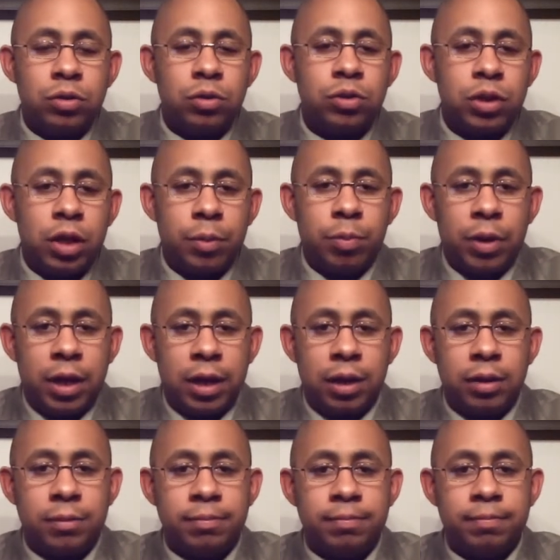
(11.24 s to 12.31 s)
Dujane
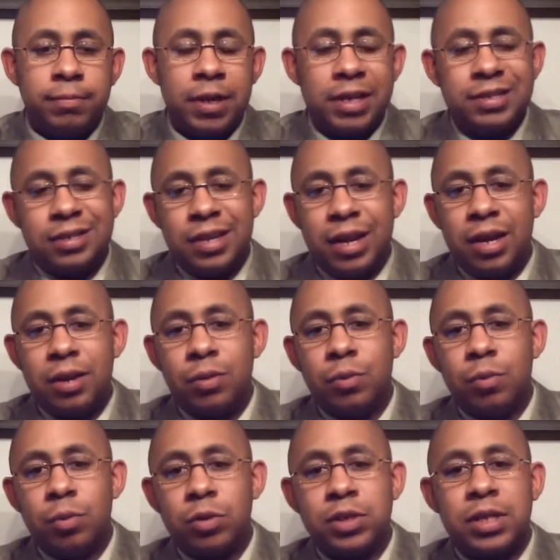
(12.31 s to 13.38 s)
Bland. And today,
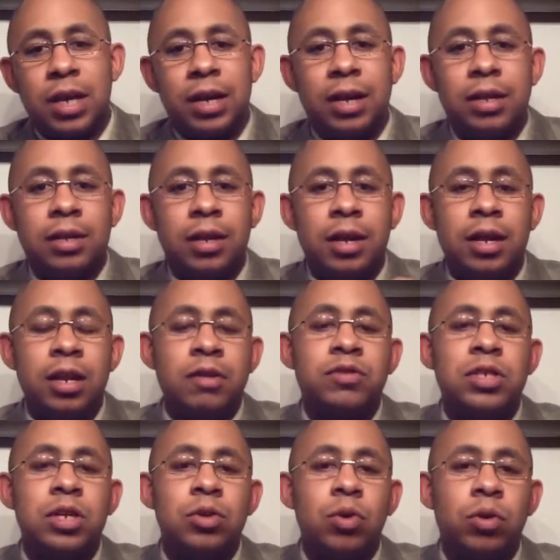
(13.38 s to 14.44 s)
we're staying in the
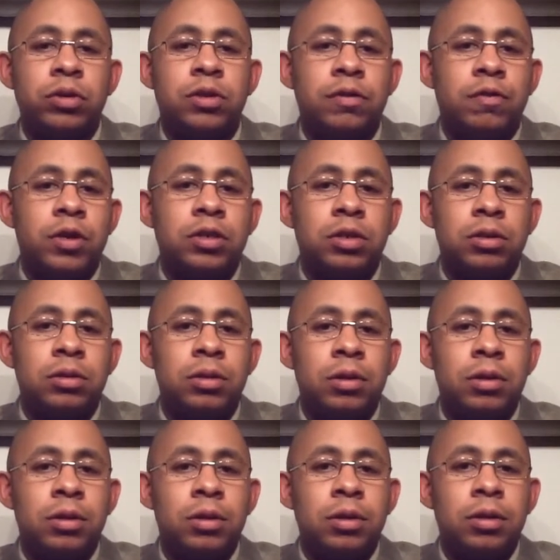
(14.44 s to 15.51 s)
NFC North Division,
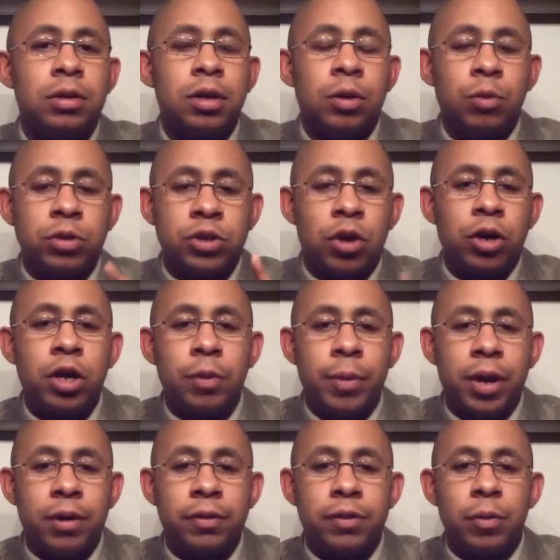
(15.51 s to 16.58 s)
and we're talking
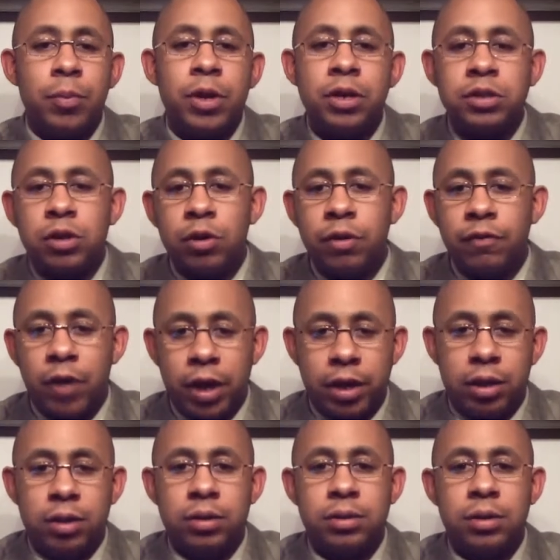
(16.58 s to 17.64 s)
about the Minnesota
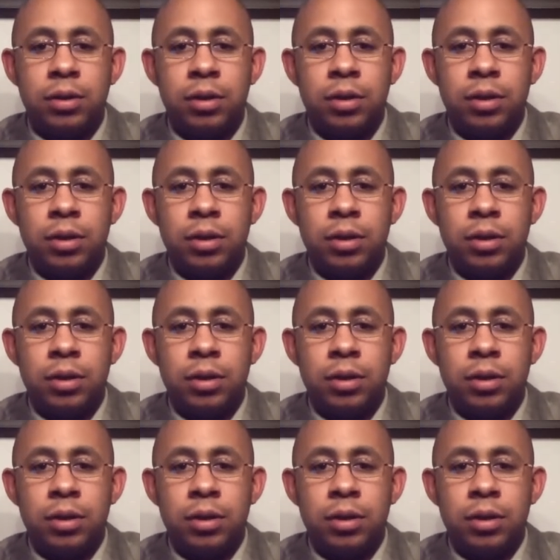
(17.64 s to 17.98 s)
Vikings.